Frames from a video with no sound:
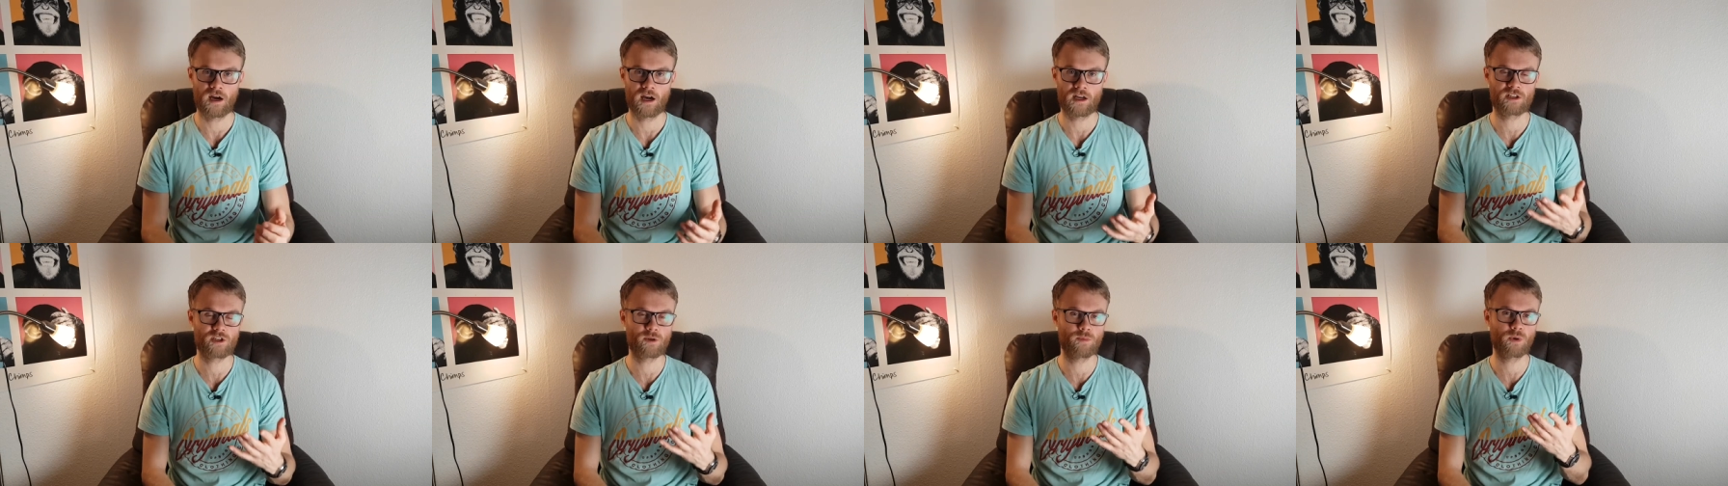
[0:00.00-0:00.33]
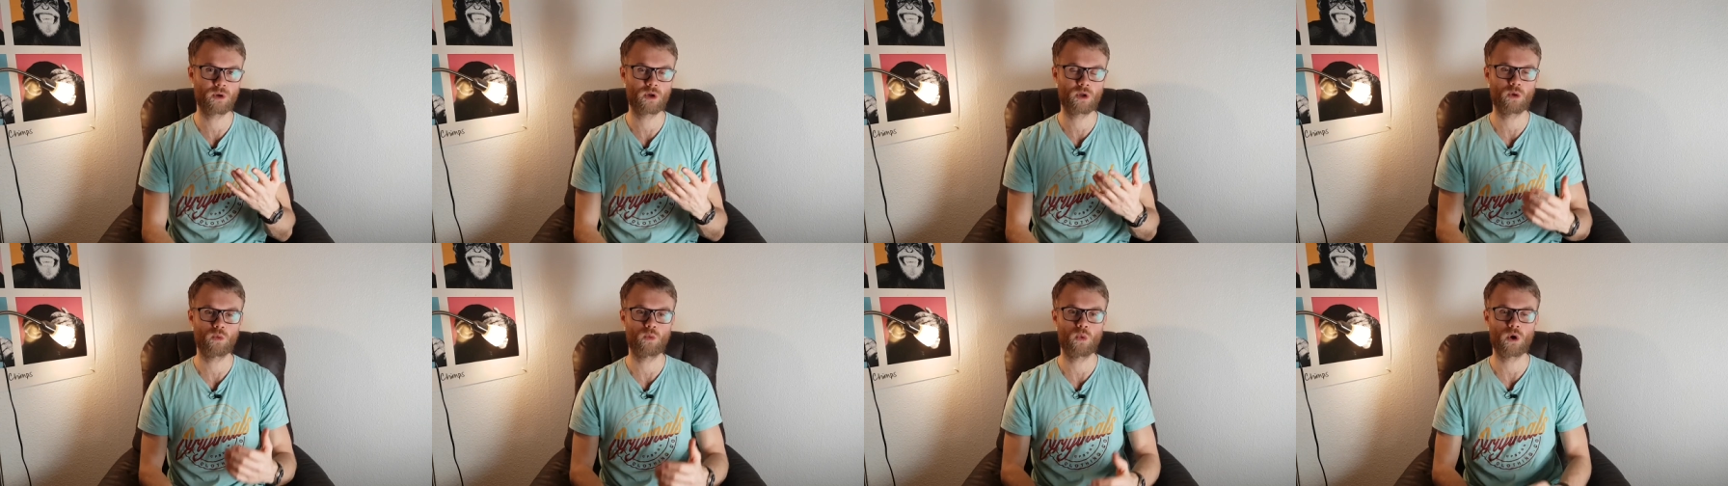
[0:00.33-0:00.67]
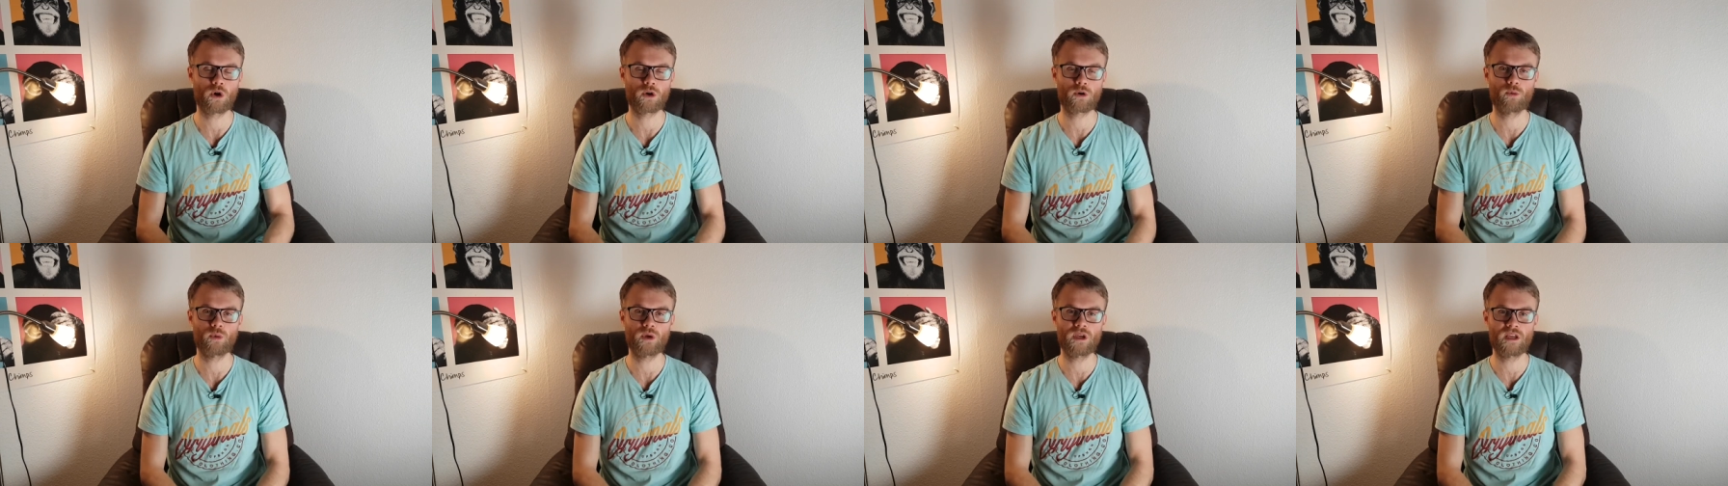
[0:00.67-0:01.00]
A typical
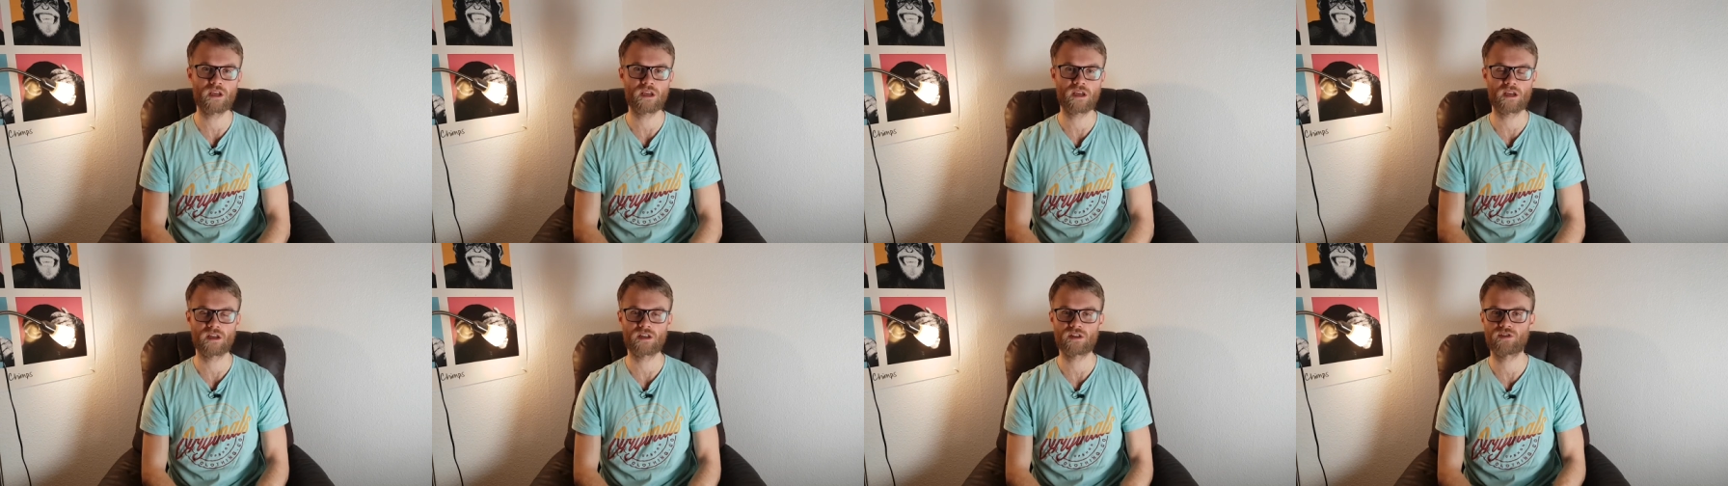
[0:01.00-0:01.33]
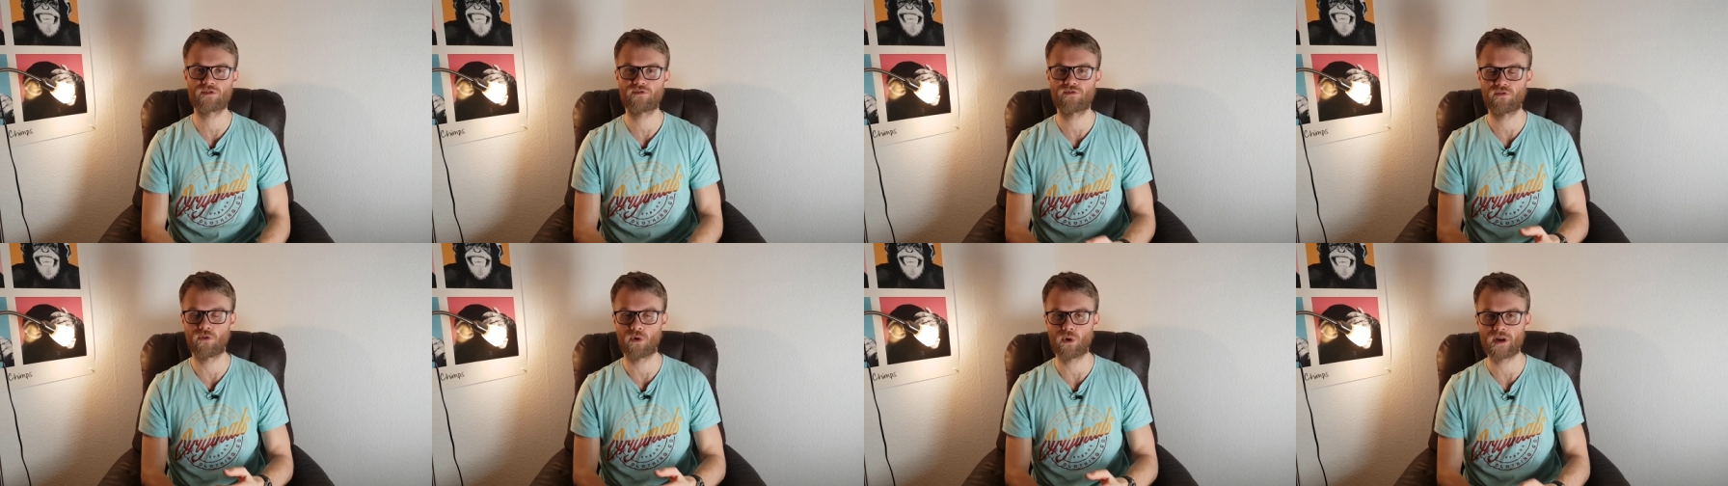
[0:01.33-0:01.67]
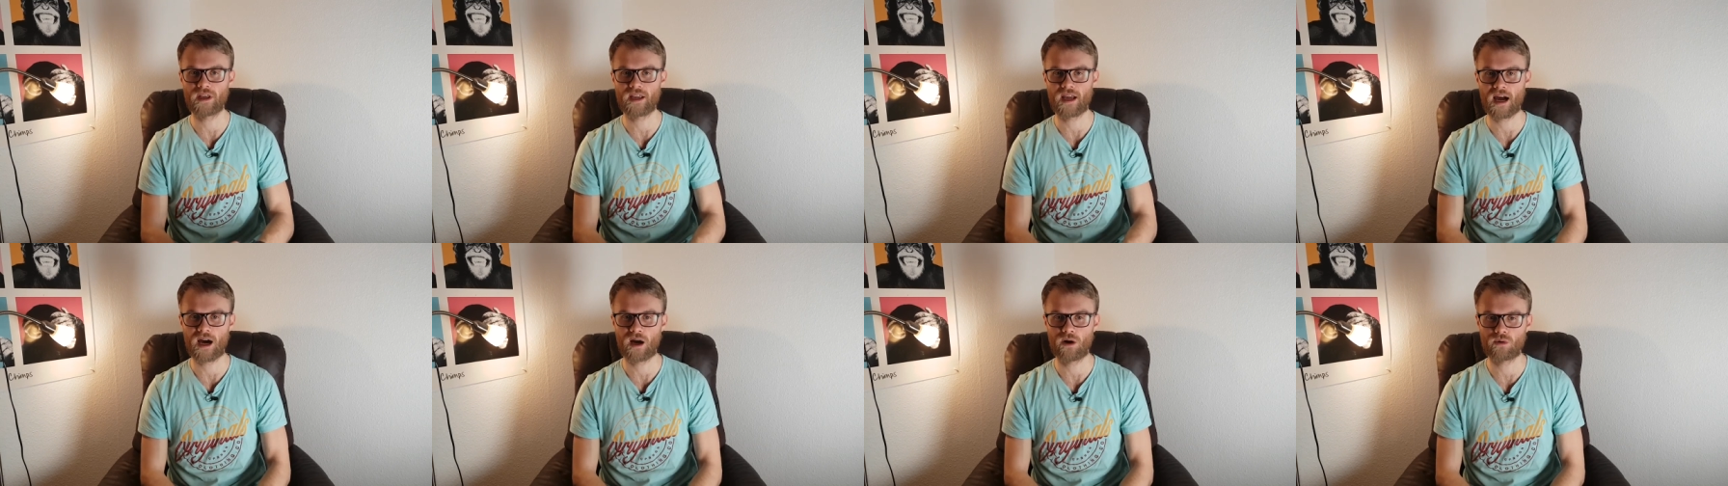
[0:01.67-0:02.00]
work week is
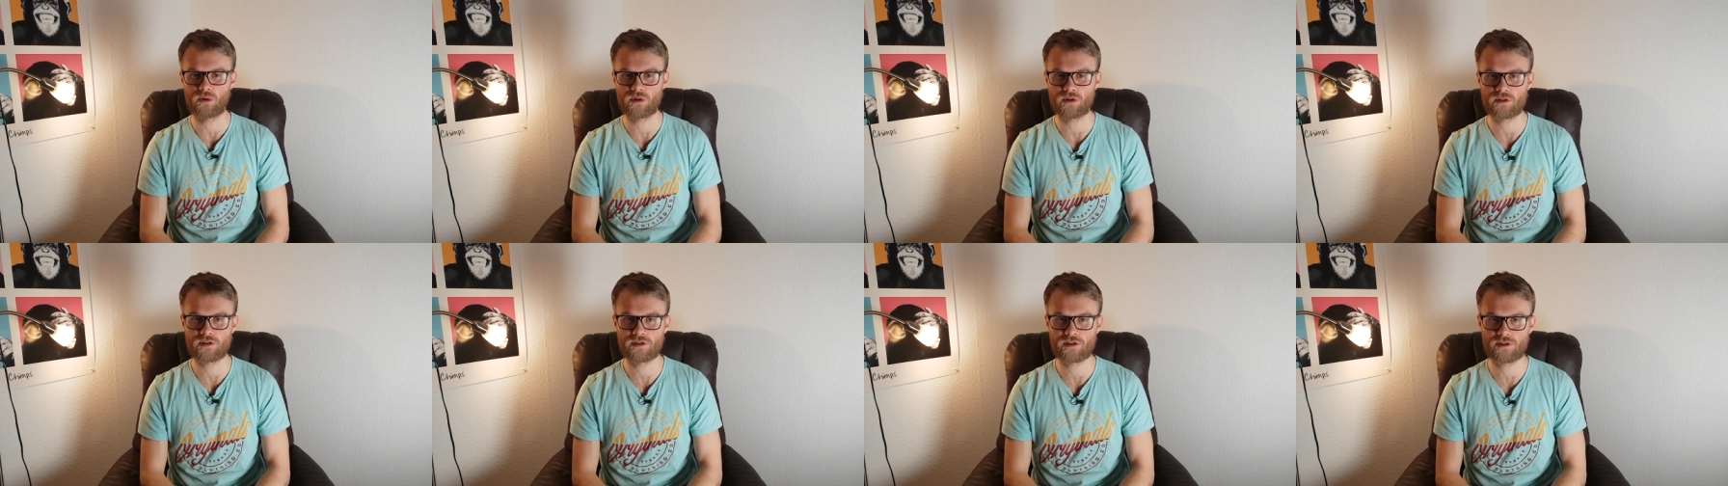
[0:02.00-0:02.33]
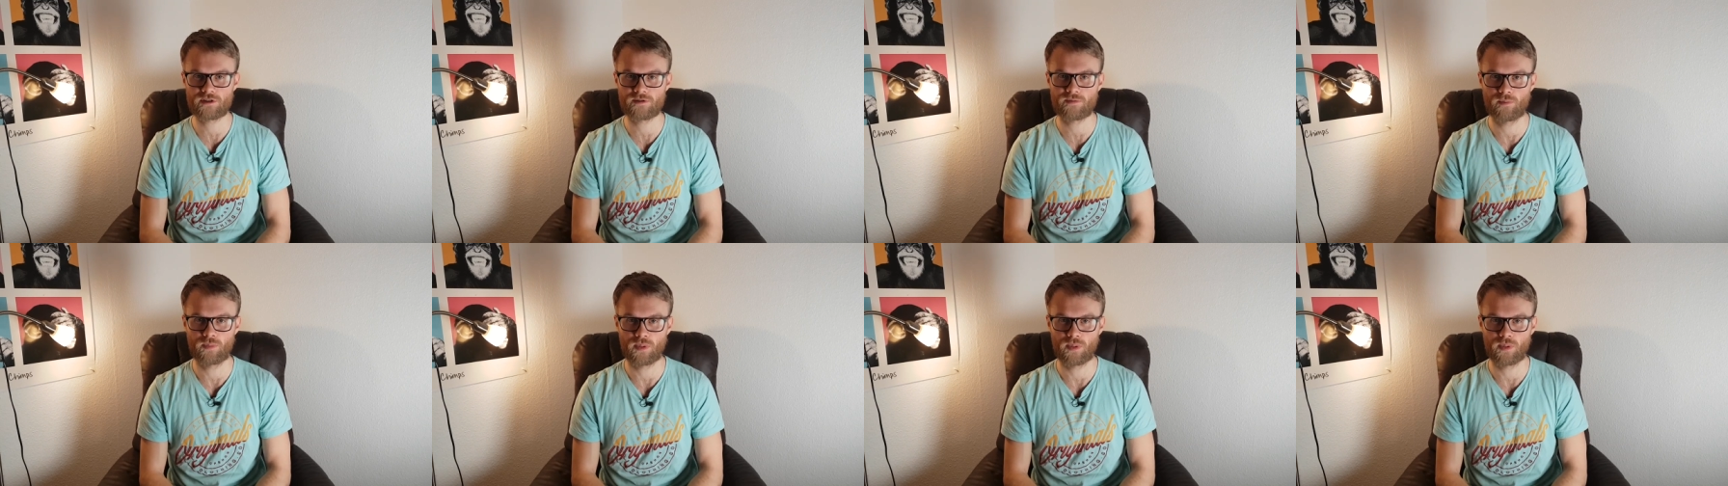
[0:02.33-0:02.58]
40 hours,